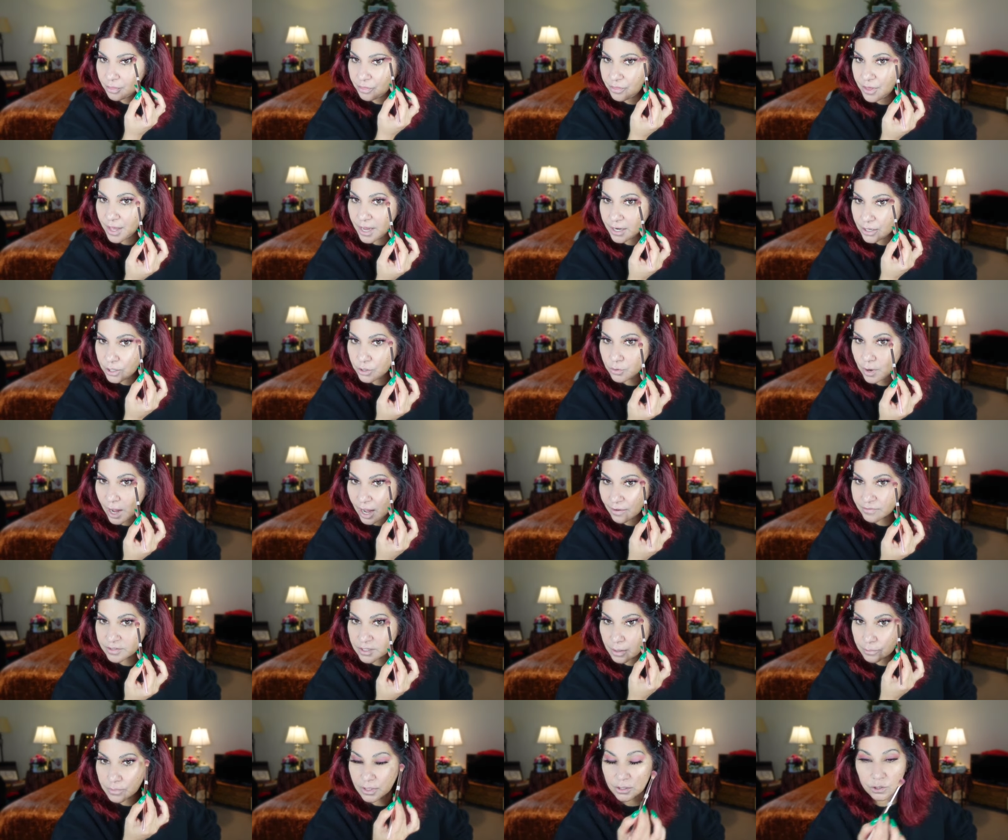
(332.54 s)
Then you have
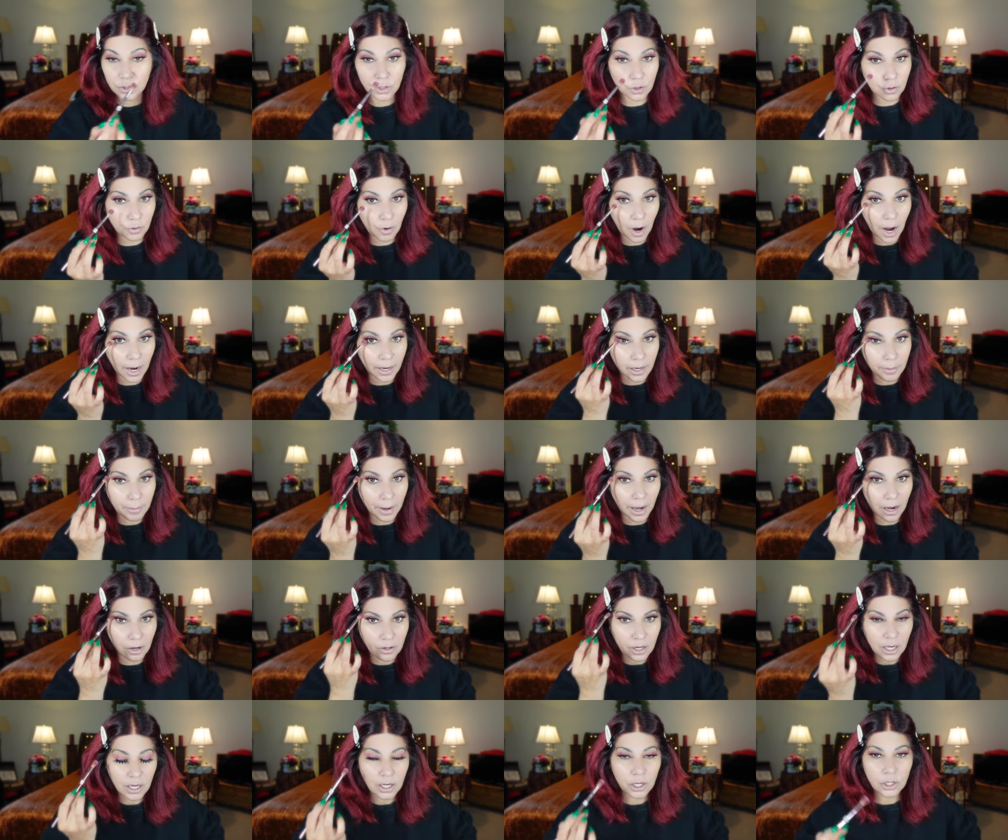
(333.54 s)
something to cry
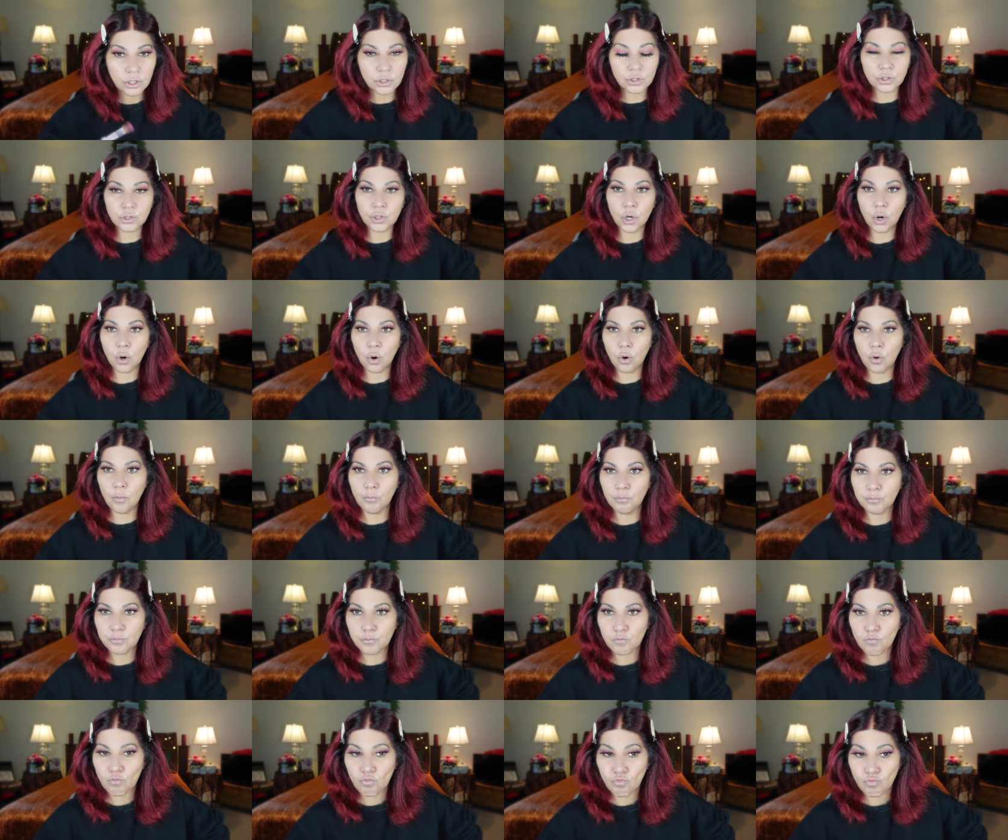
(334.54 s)
about. So
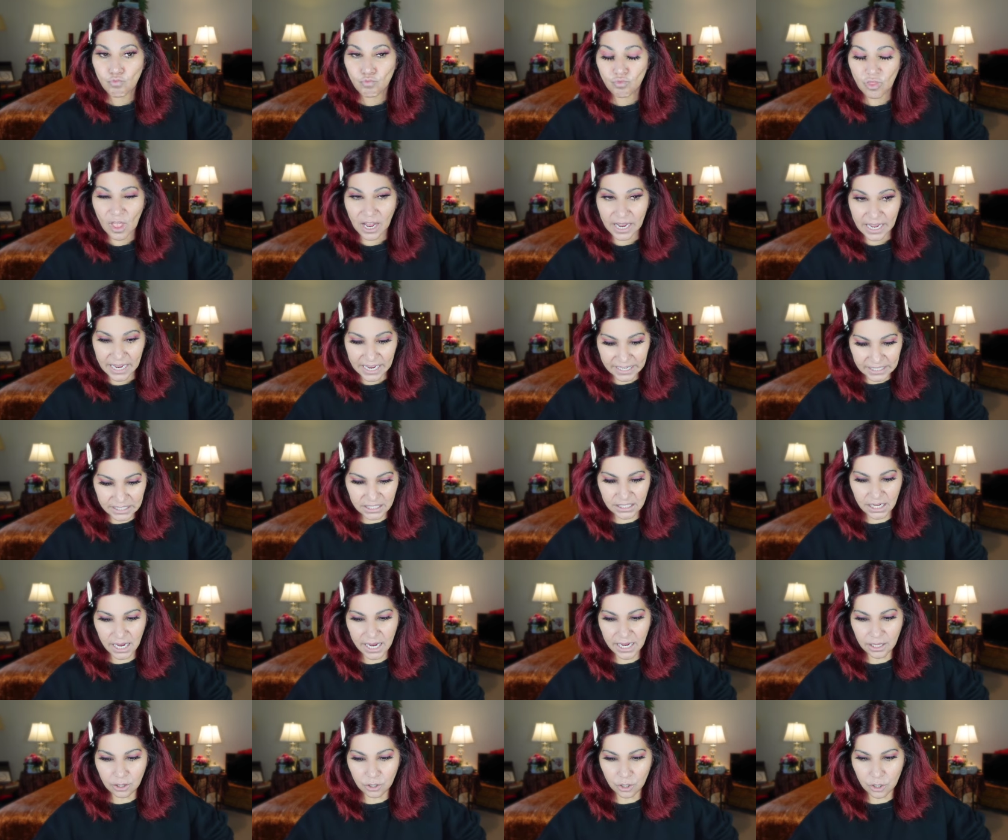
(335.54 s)
is
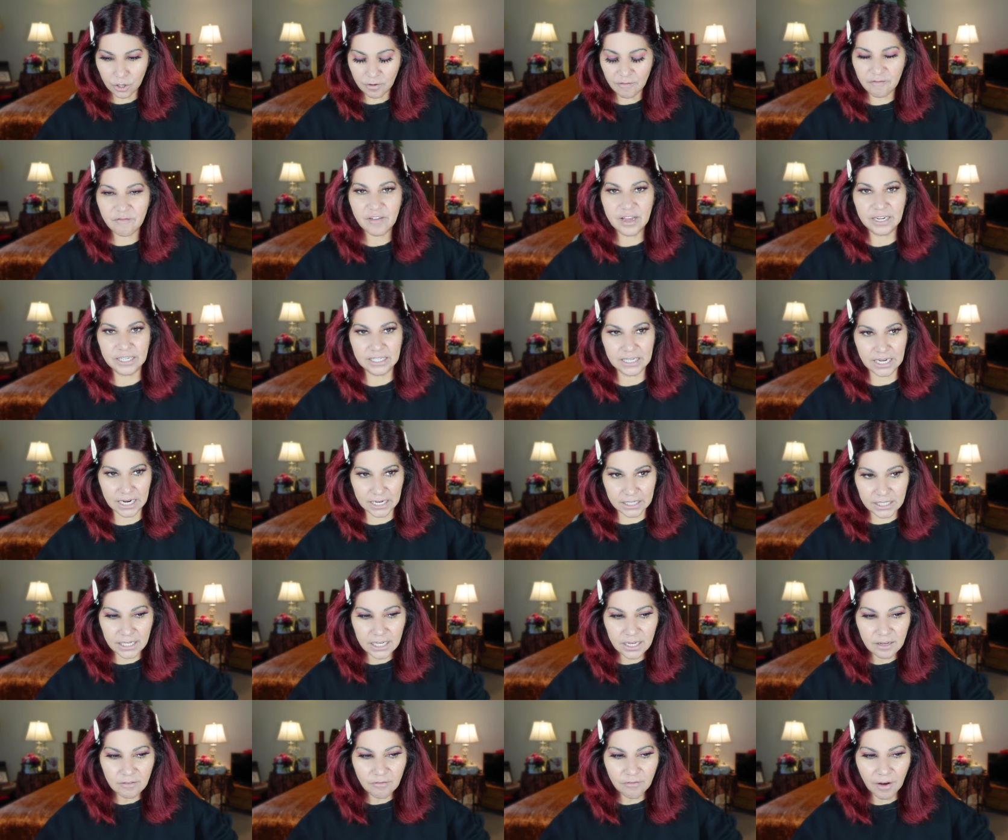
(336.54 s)
Taylor
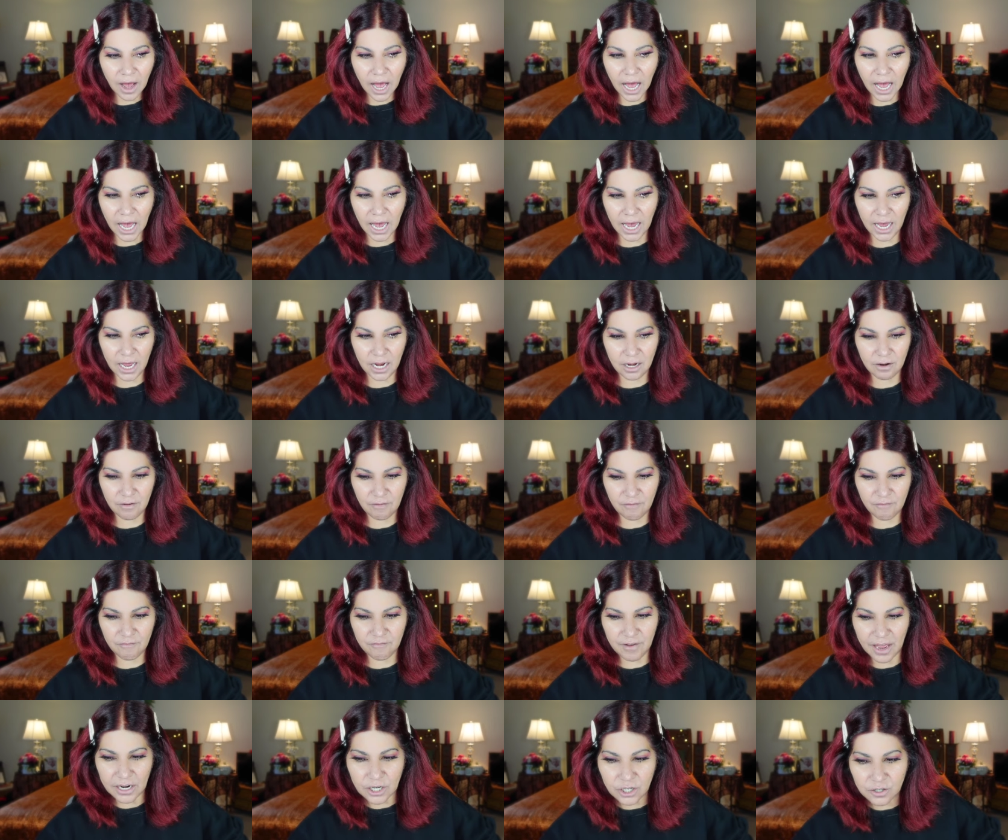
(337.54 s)
vindictive and
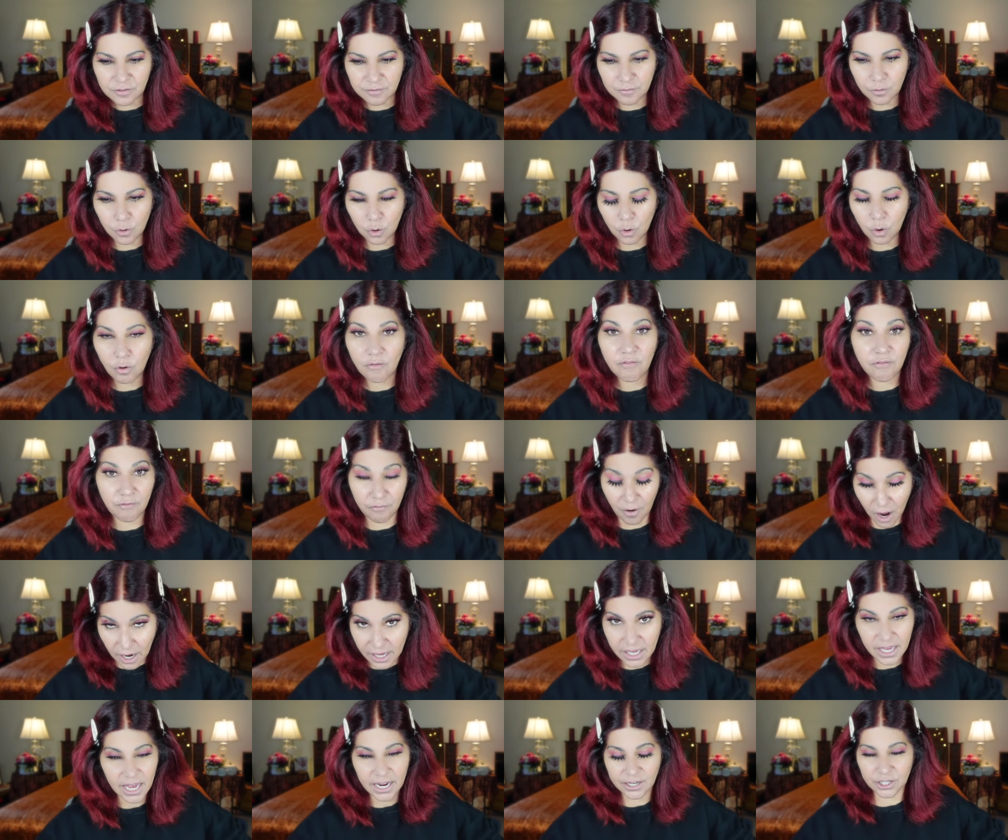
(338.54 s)
vengeful?
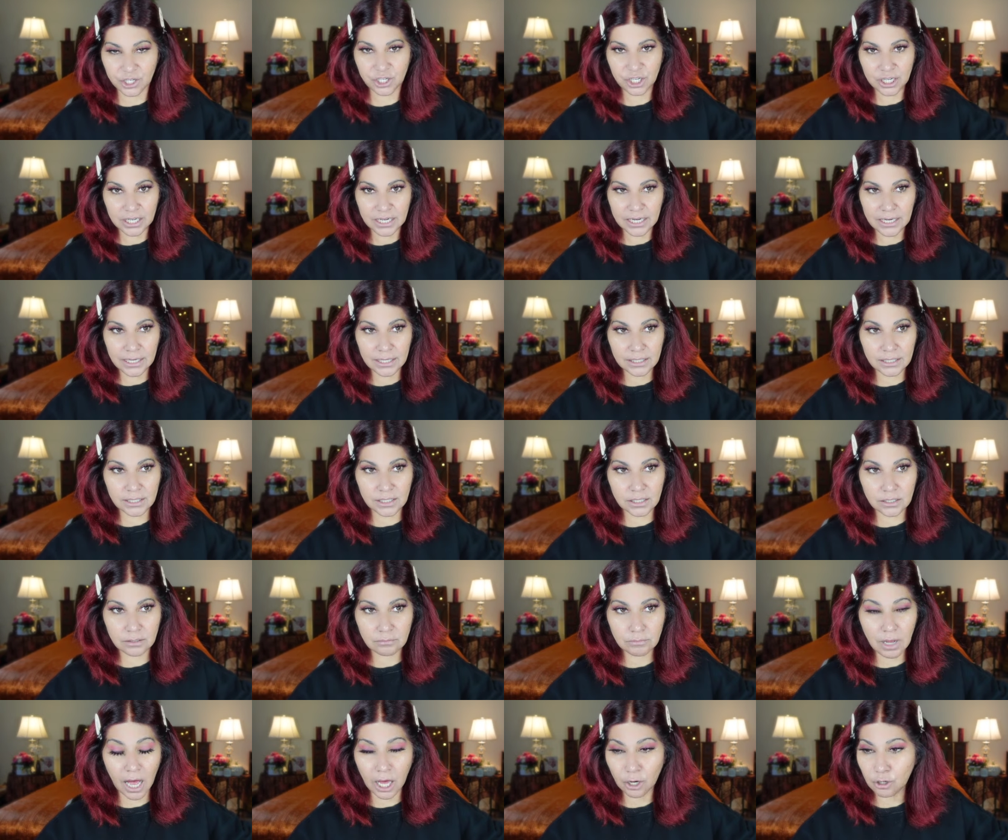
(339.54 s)
Fuck yeah, she
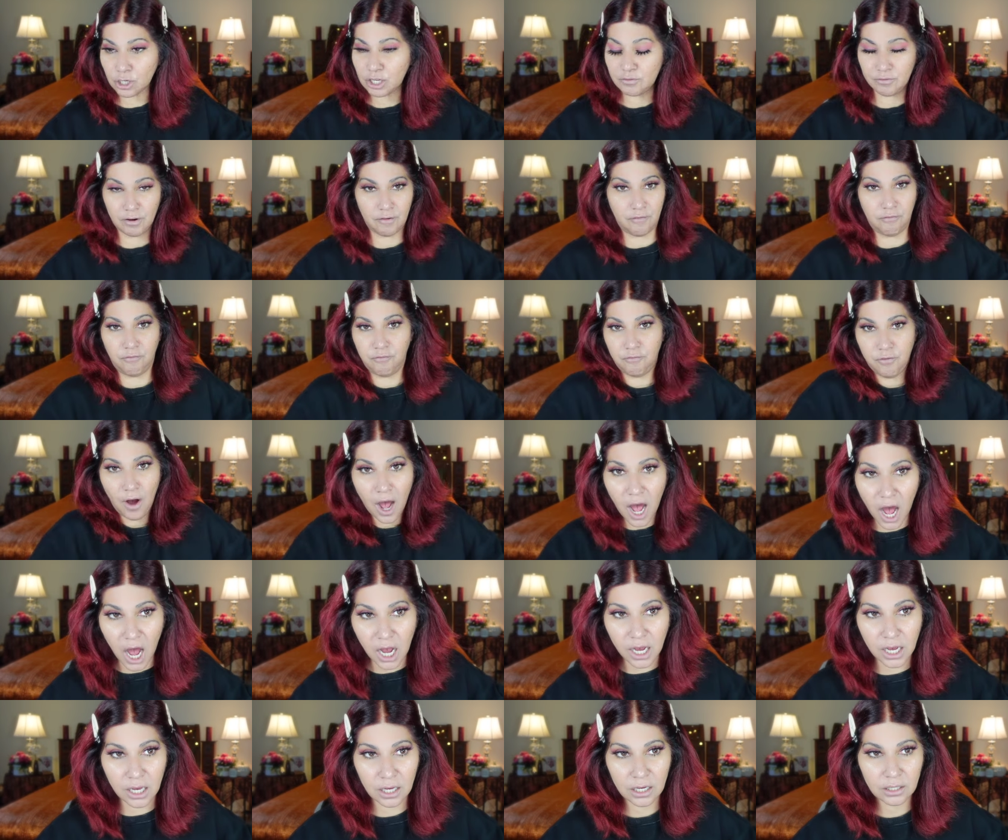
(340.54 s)
is. I don't give a
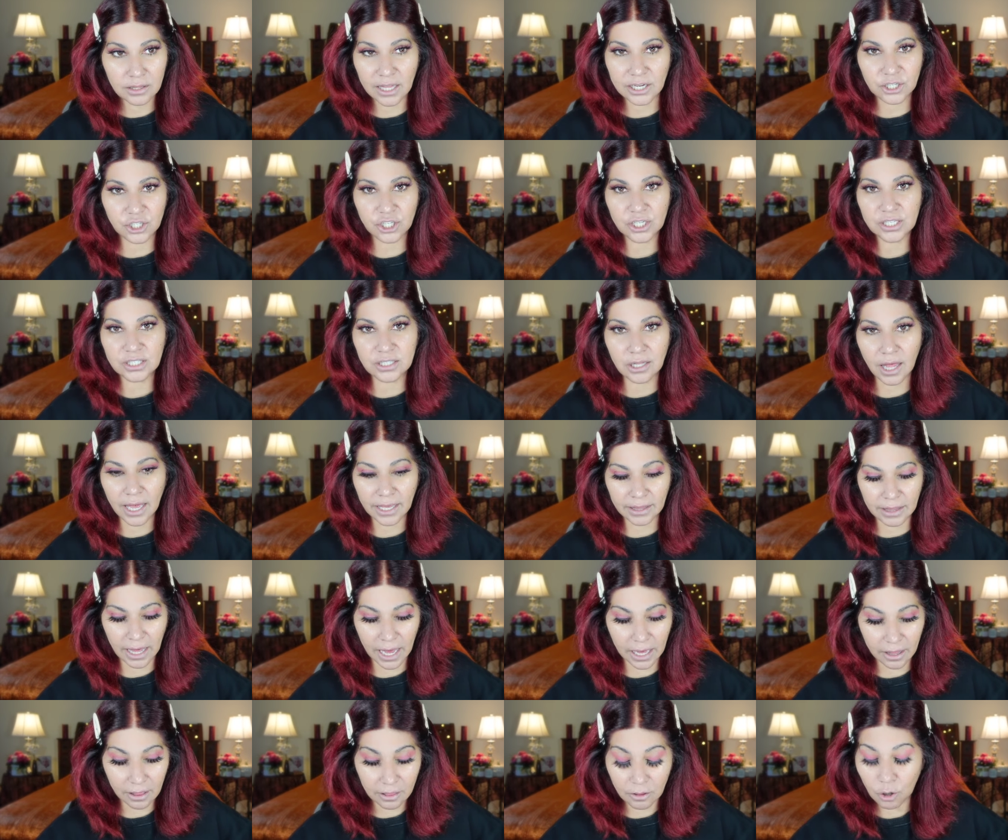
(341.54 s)
fuck that she's like
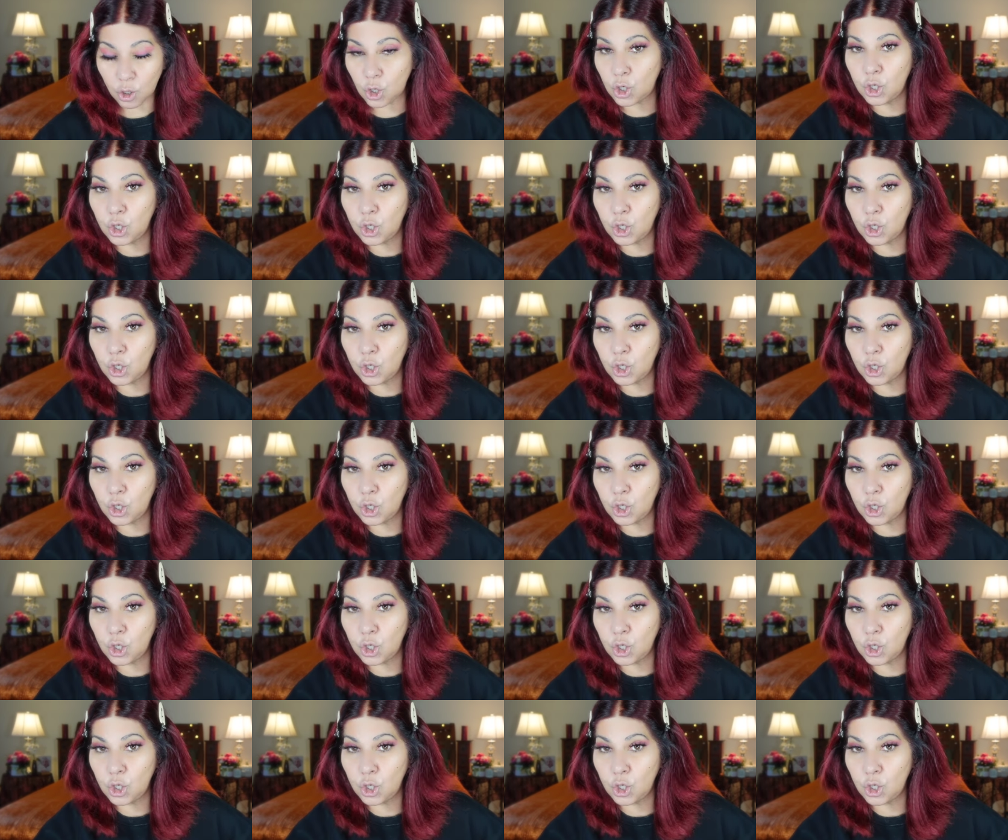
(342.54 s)
that.